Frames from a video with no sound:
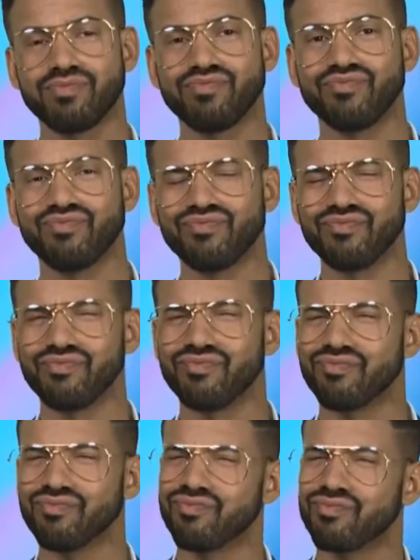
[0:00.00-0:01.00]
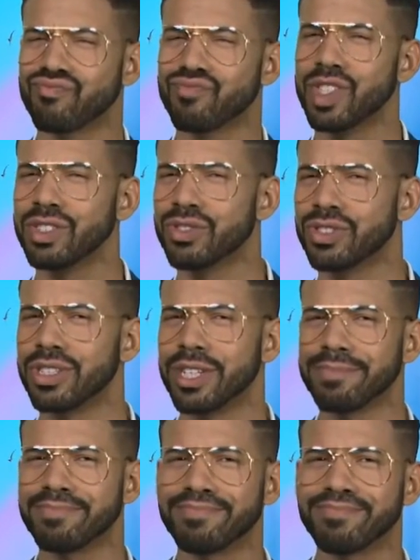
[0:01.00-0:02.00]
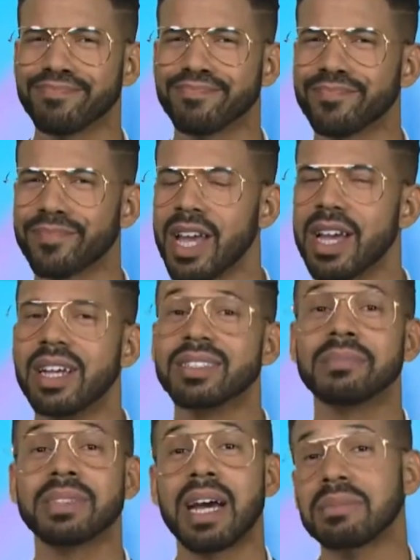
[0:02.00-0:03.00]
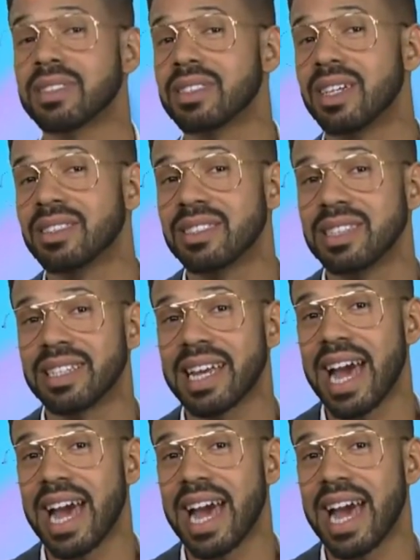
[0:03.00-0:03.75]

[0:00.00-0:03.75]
Interesting. Sometimes the sun just needs to